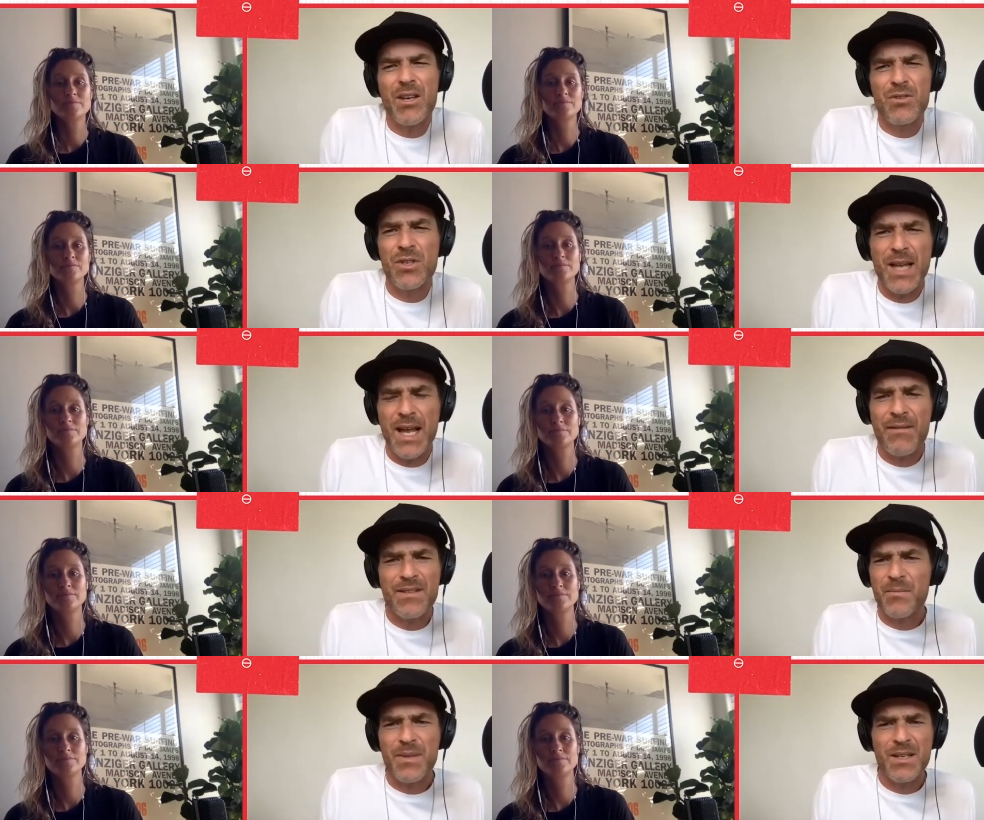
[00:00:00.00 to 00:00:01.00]
Speaker 1: just have
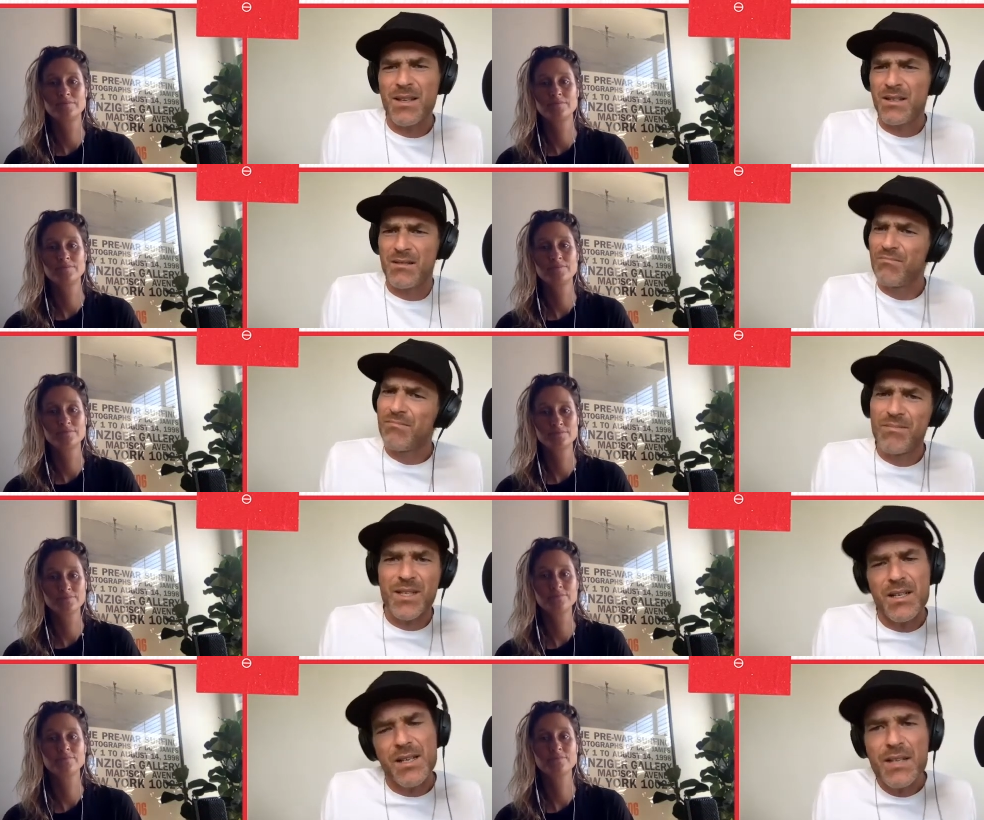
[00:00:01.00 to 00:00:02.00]
something that's
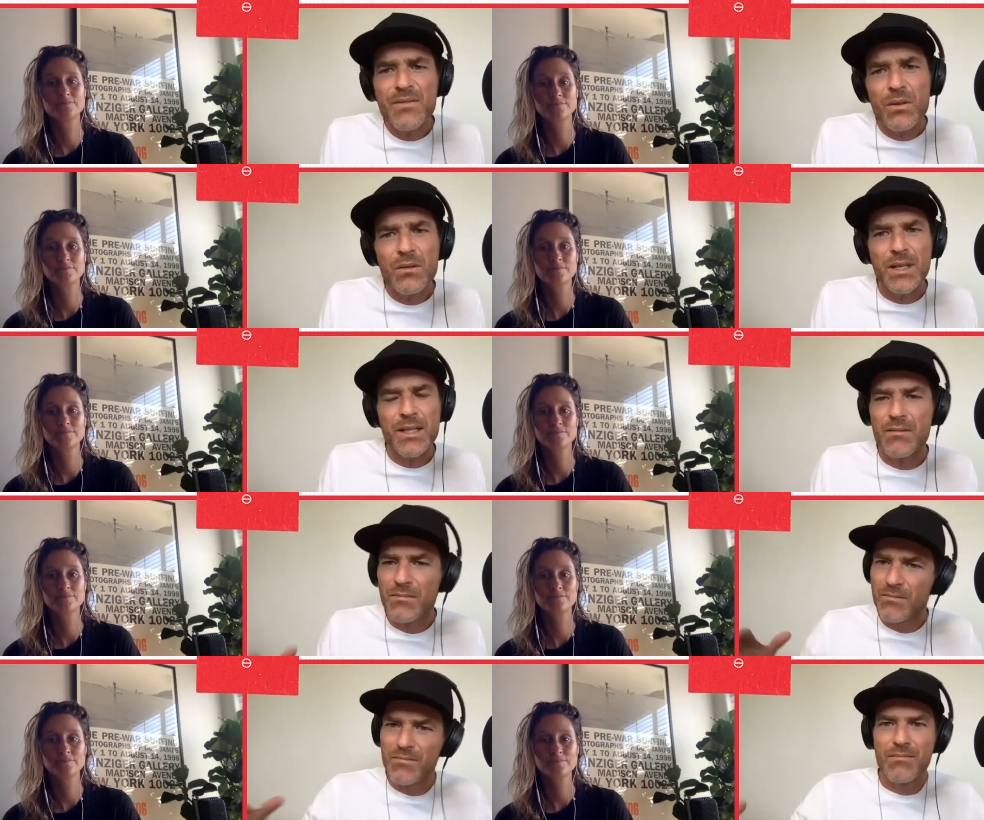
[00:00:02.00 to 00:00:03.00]
successful and
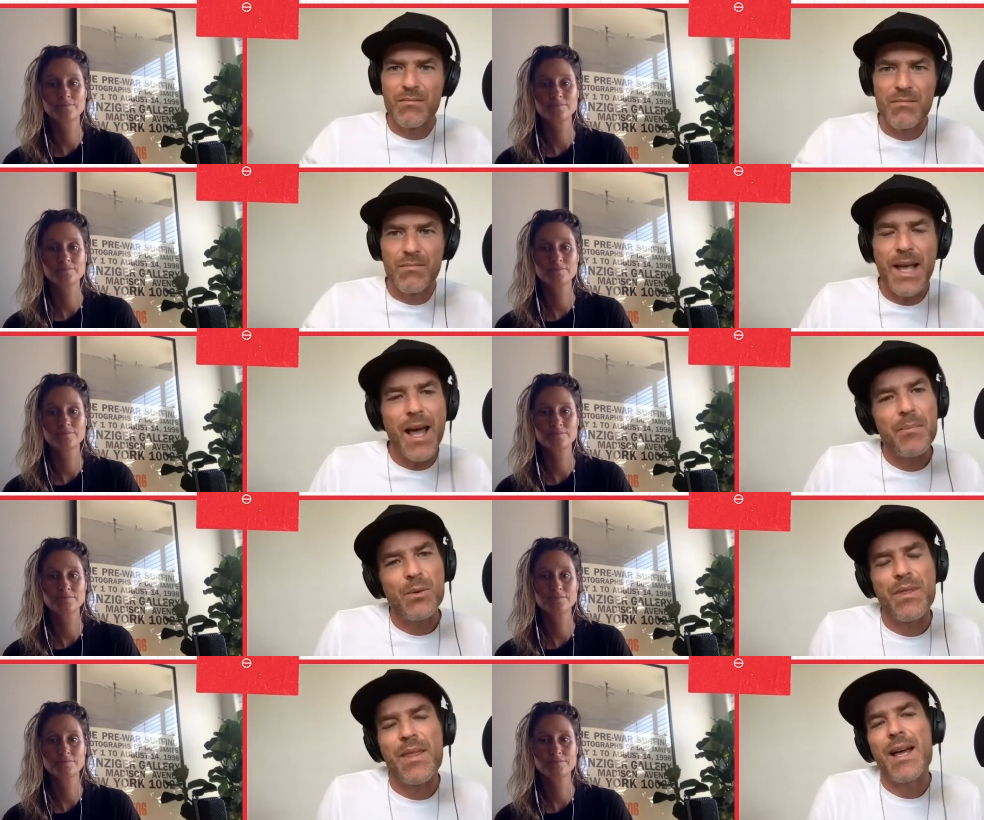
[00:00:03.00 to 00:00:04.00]
be happy
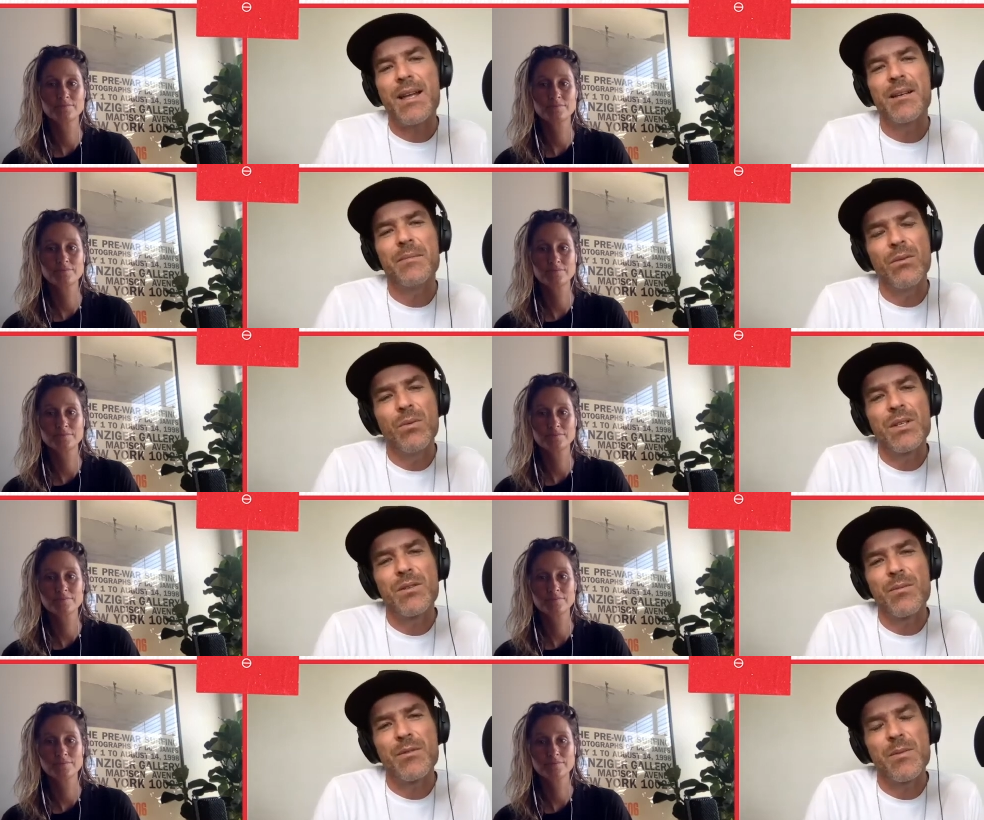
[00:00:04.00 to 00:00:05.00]
with that? I mean, what's
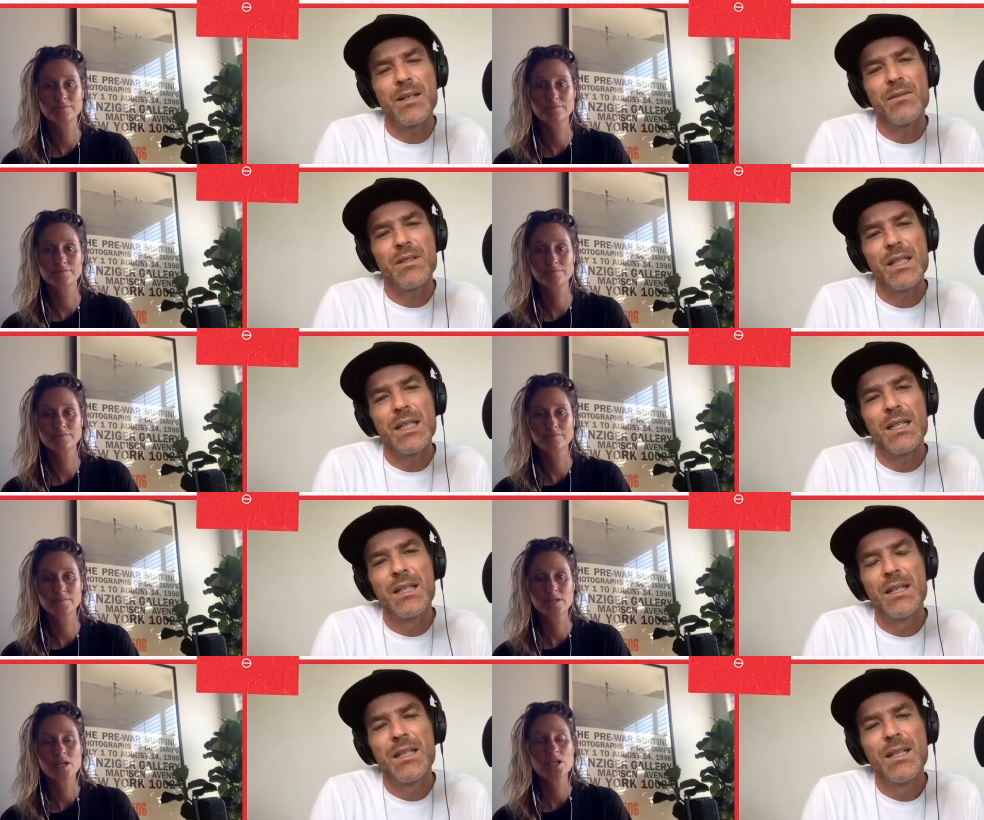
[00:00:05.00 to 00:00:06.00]
your perspective on that?
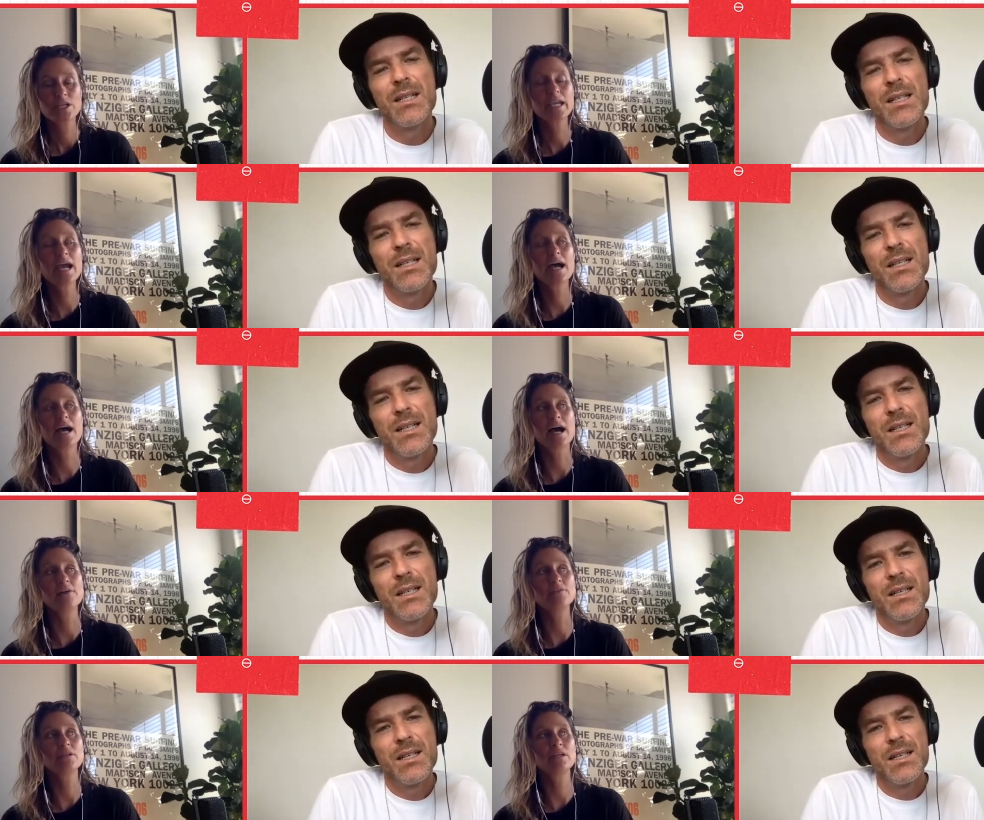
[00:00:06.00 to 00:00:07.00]
Speaker 2: Yeah, I
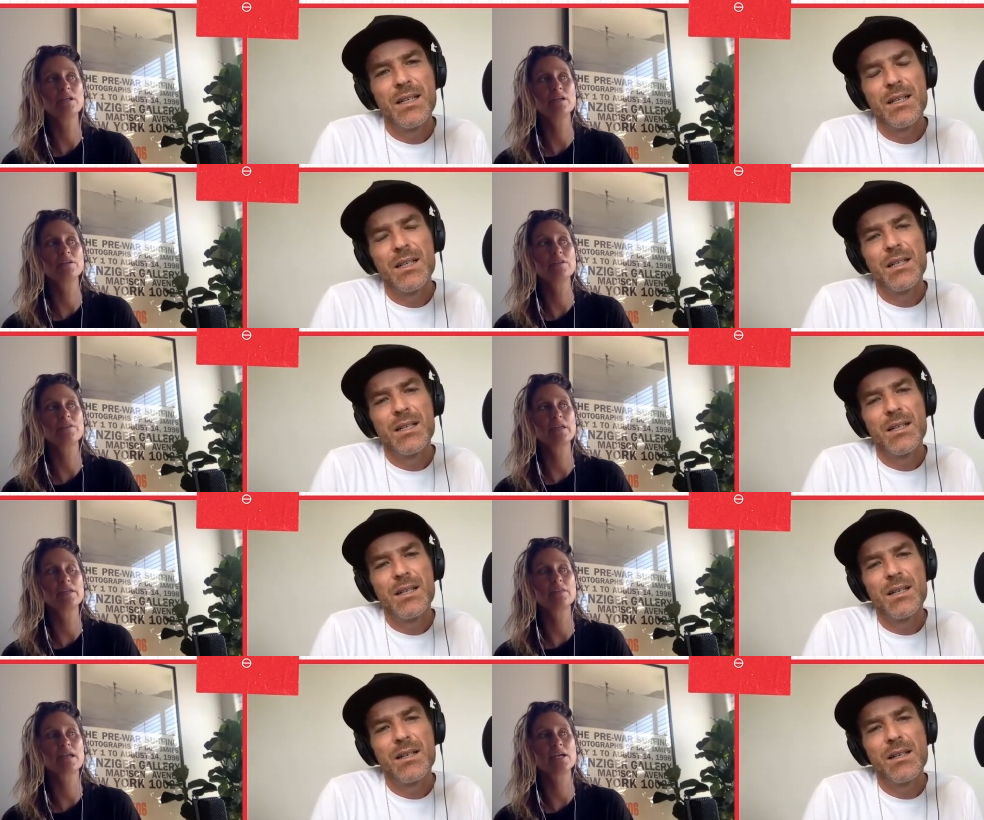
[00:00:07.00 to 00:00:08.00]
really
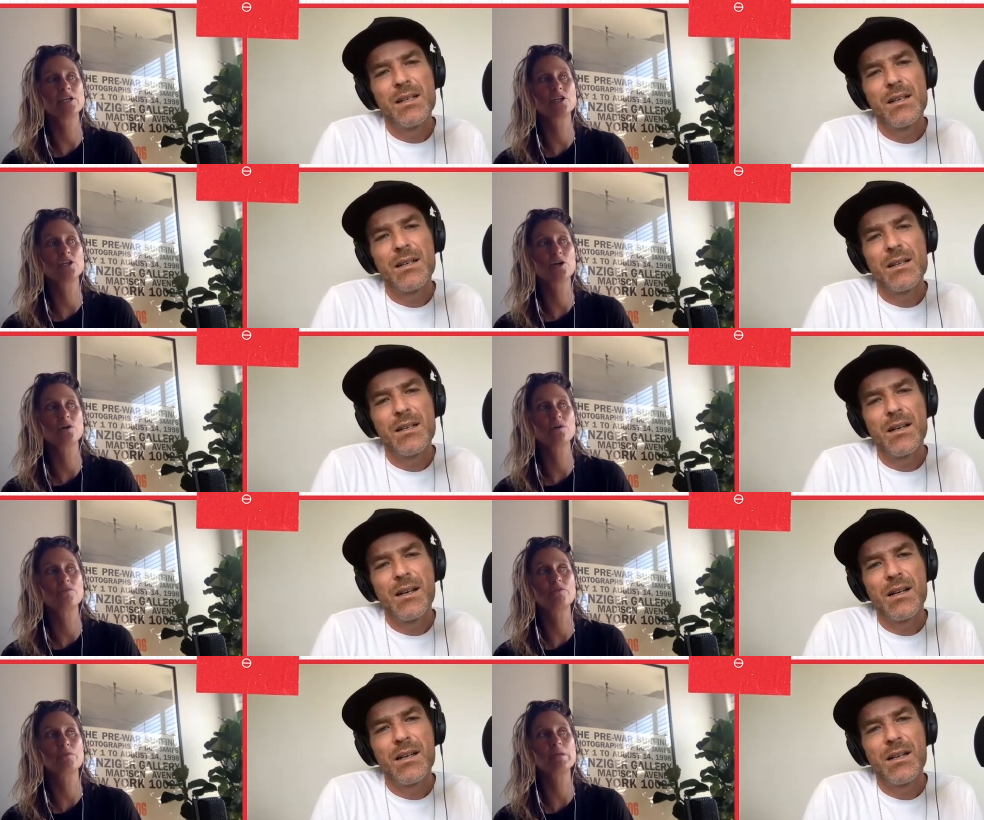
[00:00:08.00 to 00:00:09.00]
think that, you know,
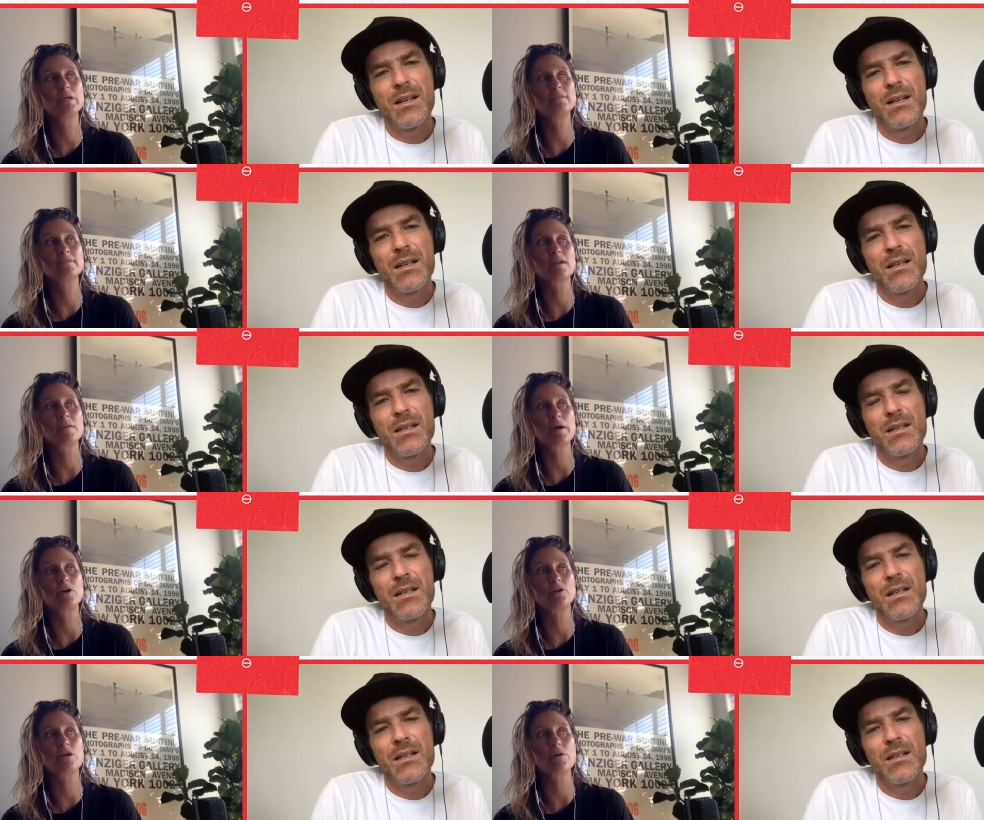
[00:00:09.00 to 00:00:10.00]
for me, it's not about
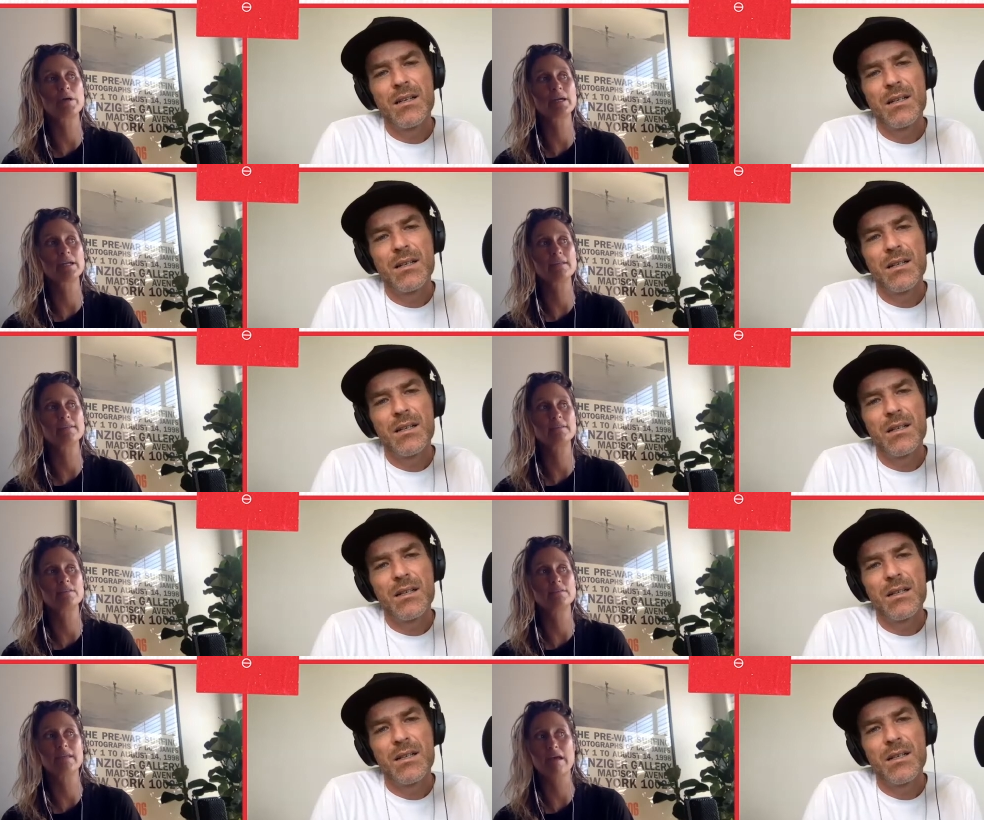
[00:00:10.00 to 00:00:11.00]
growing, and it's
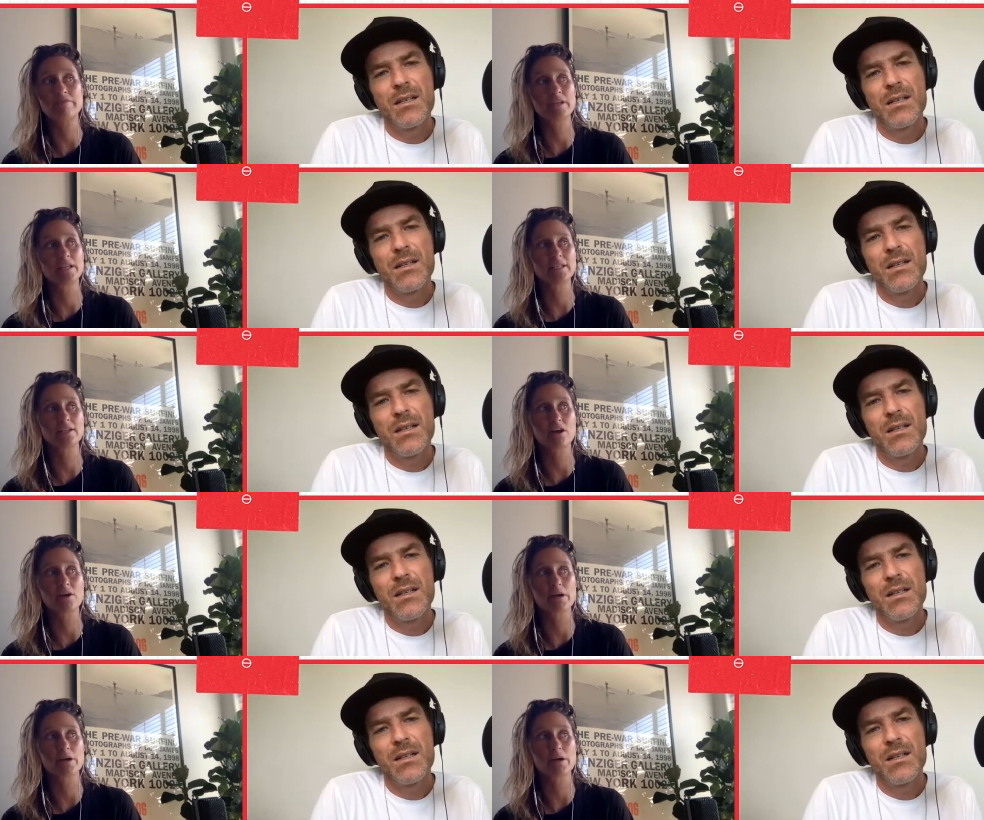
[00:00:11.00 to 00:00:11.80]
definitely not about